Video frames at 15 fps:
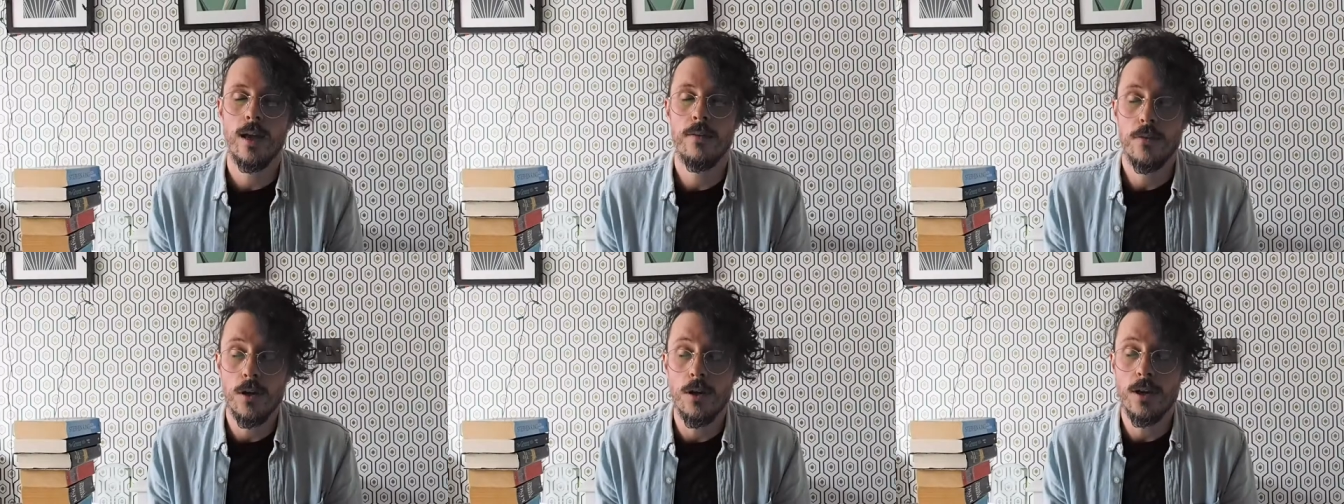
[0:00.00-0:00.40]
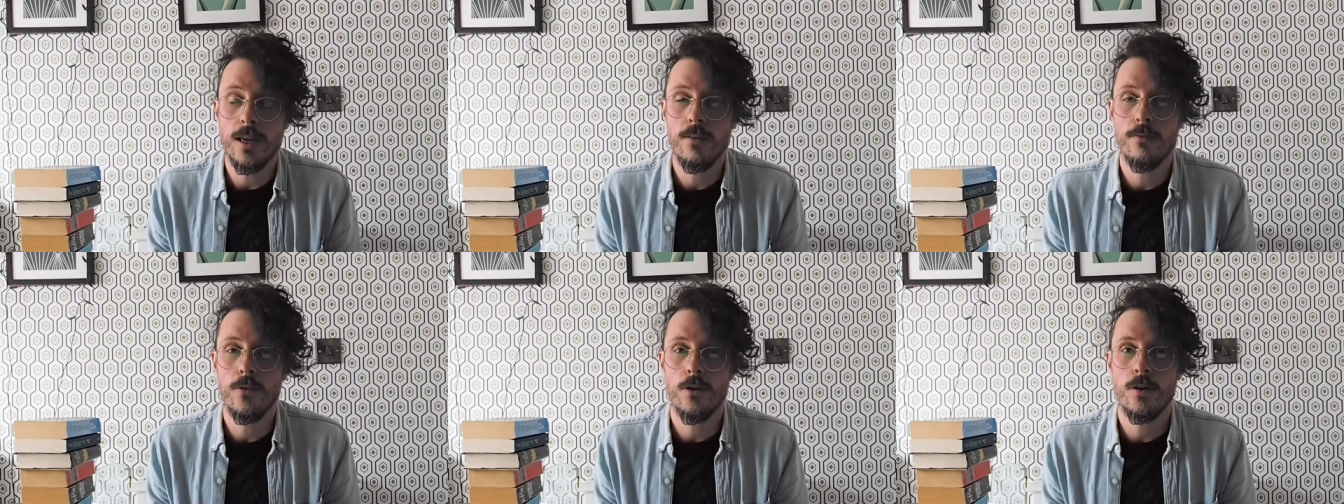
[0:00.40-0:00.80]
If you're
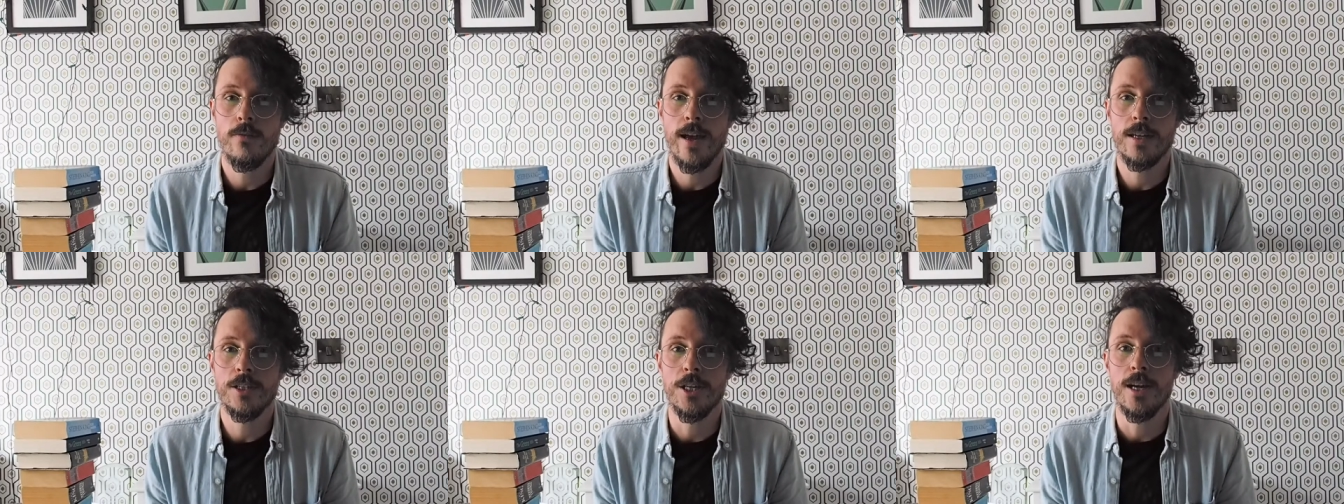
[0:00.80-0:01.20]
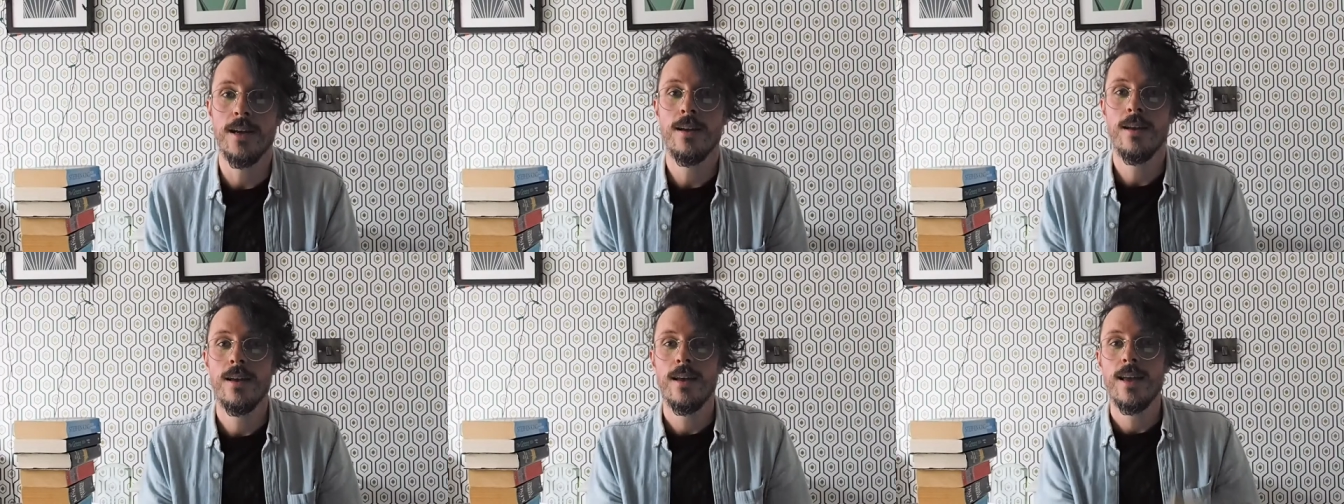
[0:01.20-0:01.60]
looking for adventure,
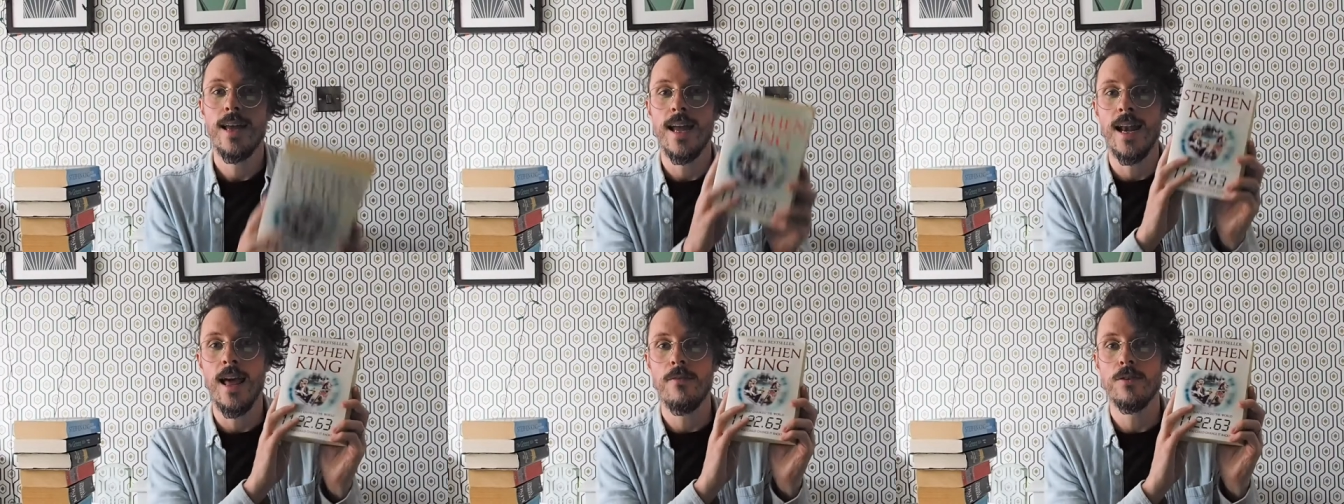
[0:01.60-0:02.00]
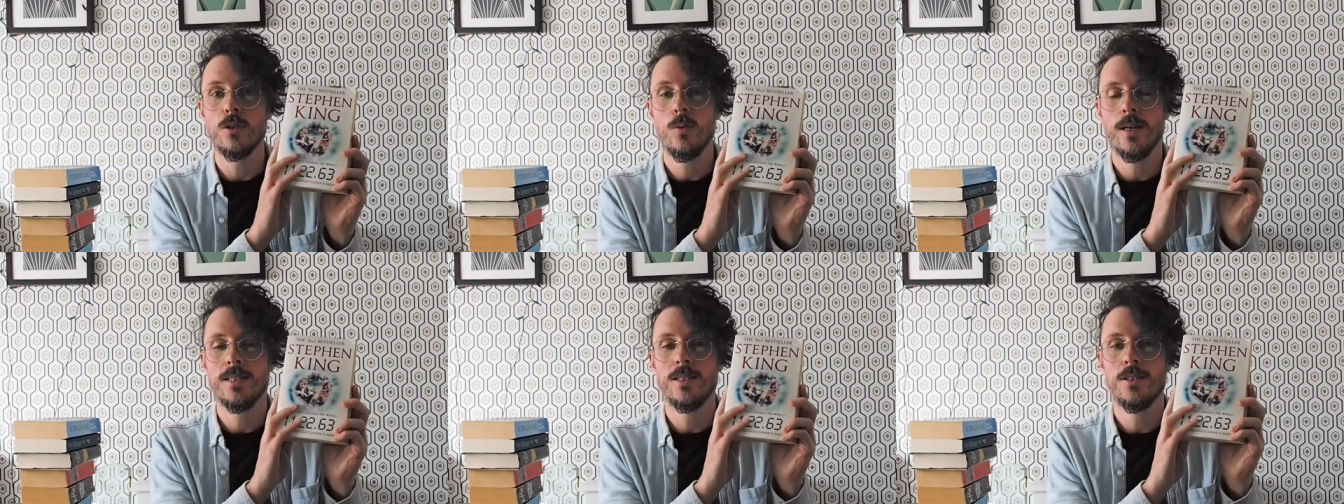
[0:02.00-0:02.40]

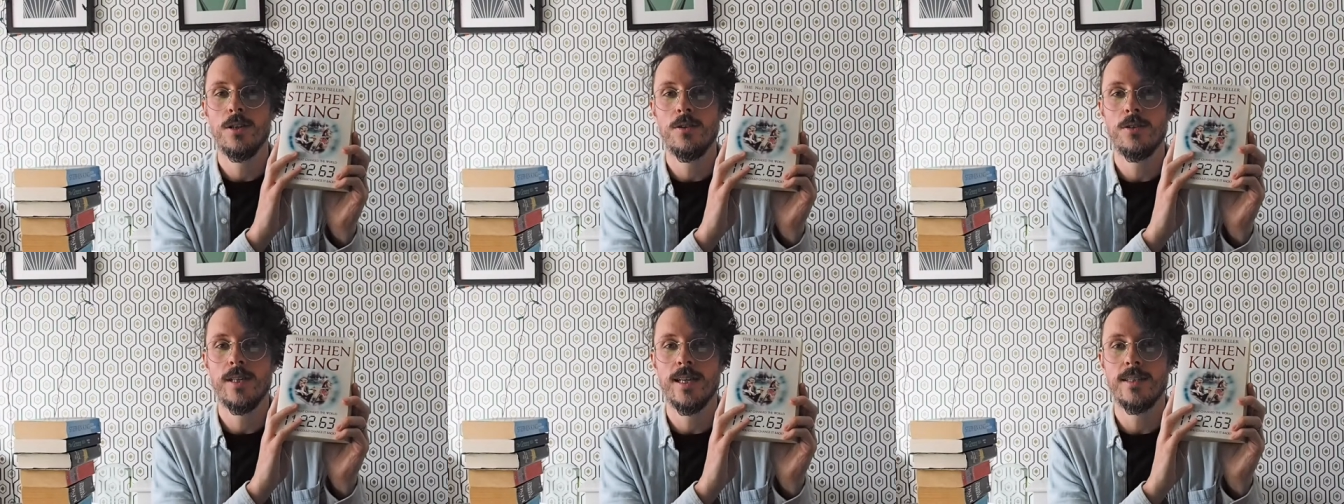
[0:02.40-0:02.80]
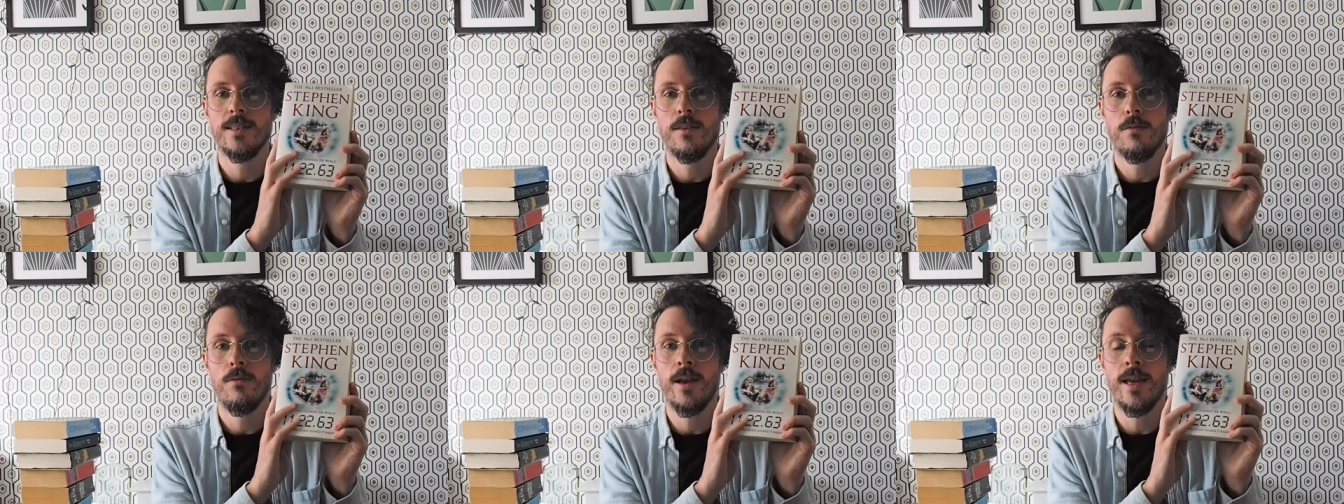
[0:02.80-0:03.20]

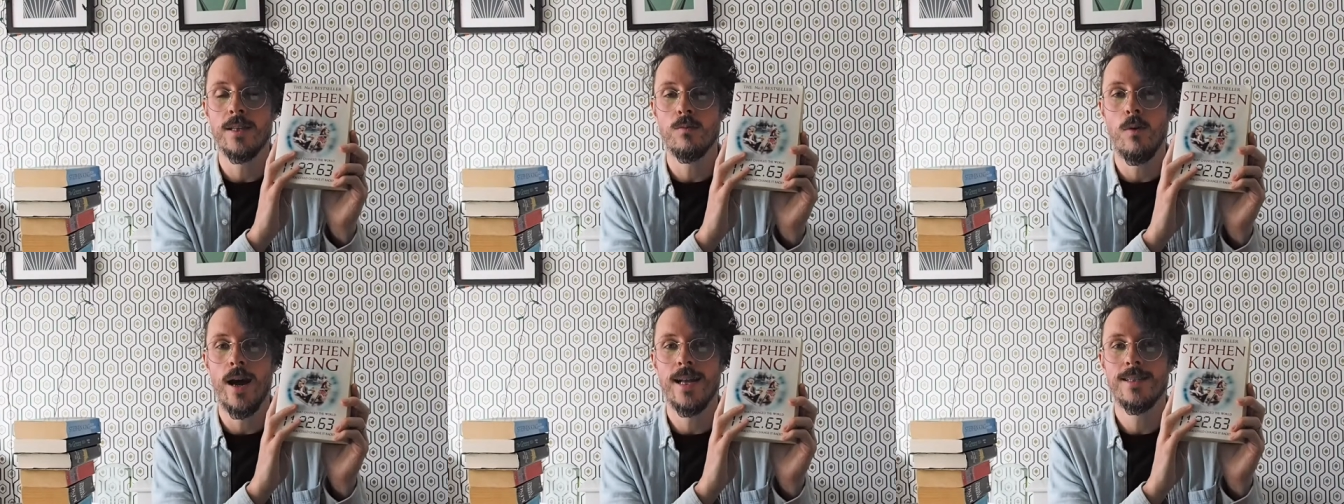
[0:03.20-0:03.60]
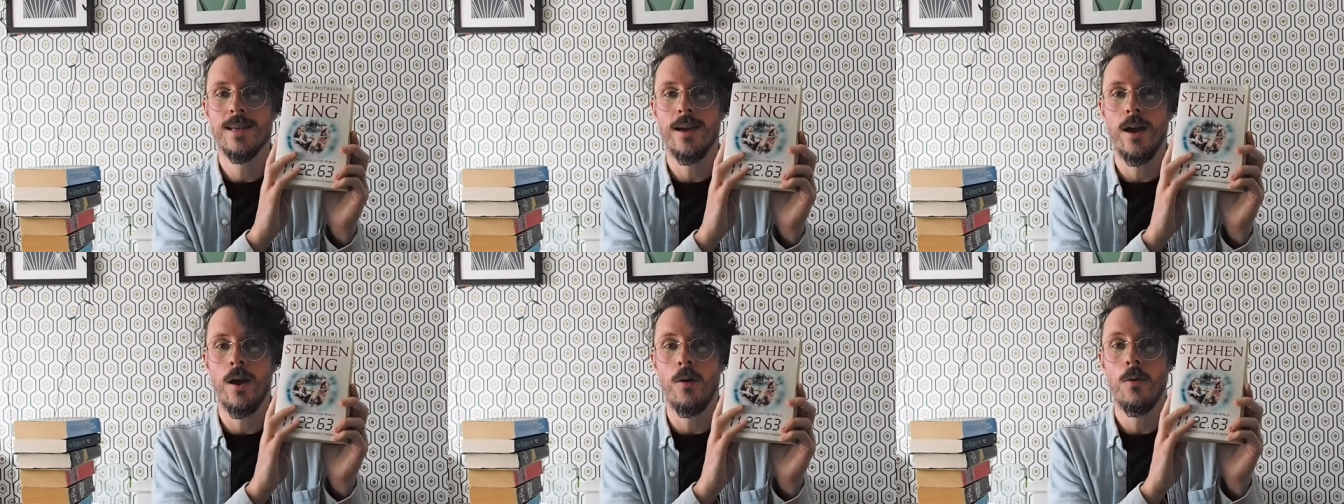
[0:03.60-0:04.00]
11/22/63 is where to
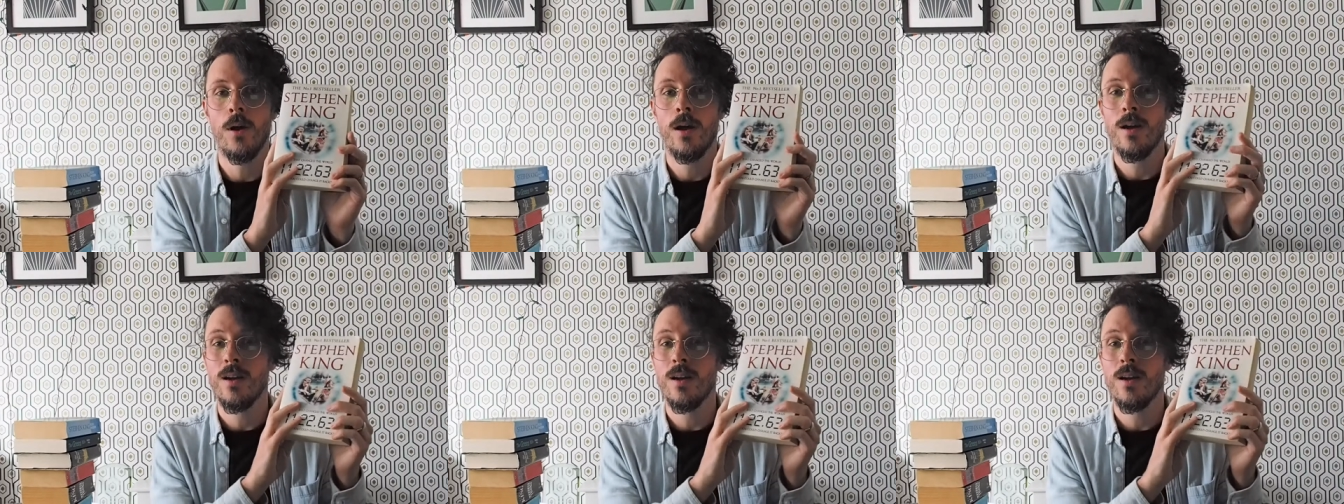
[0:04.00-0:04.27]
go